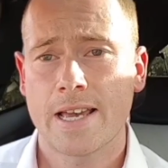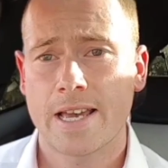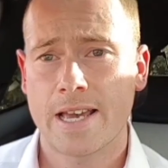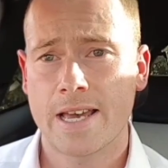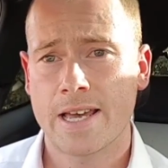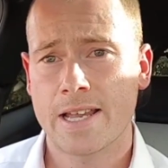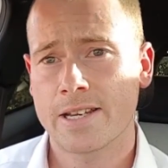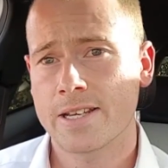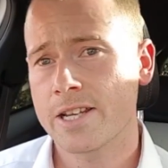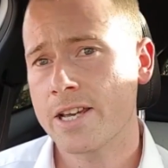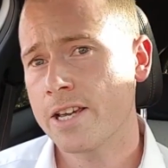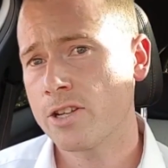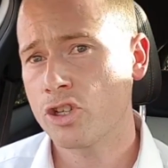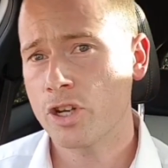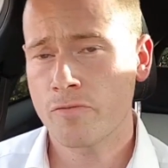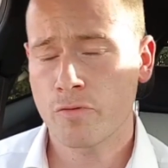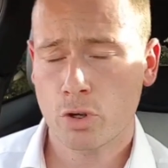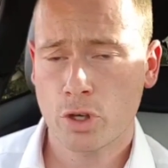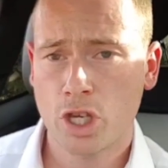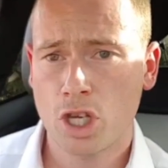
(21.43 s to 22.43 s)
and
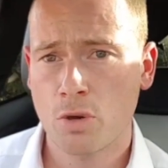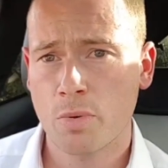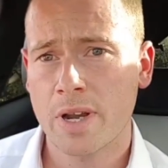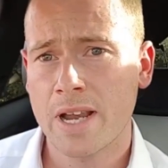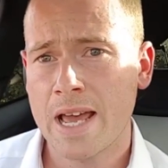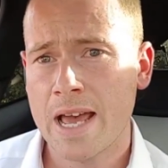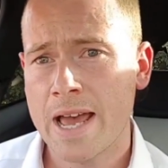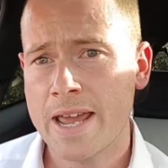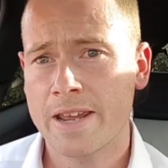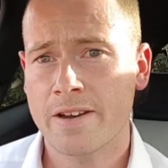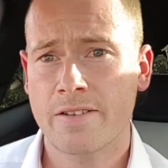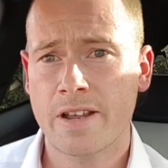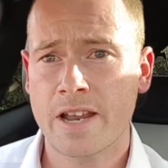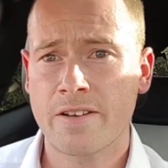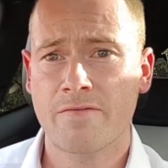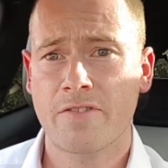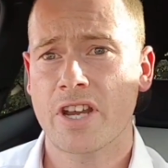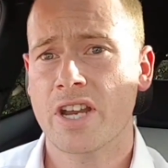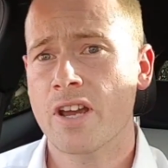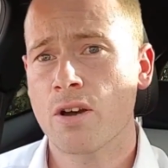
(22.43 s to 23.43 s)
general Q&A
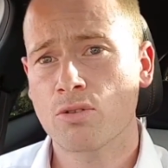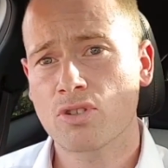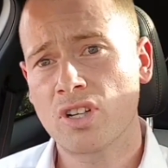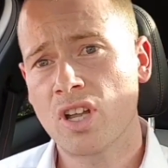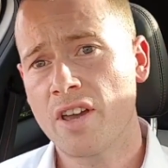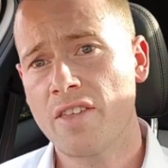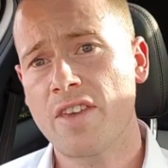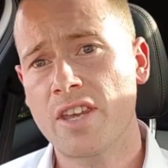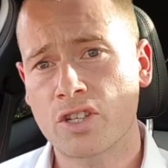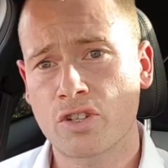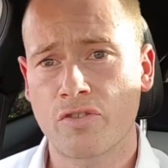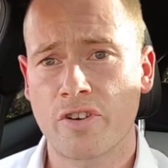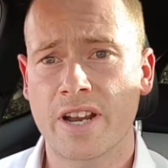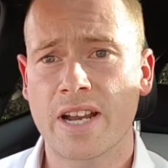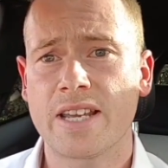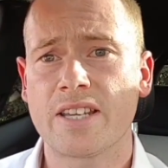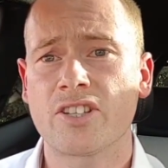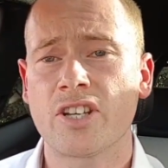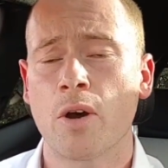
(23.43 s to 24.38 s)
and videos like this really.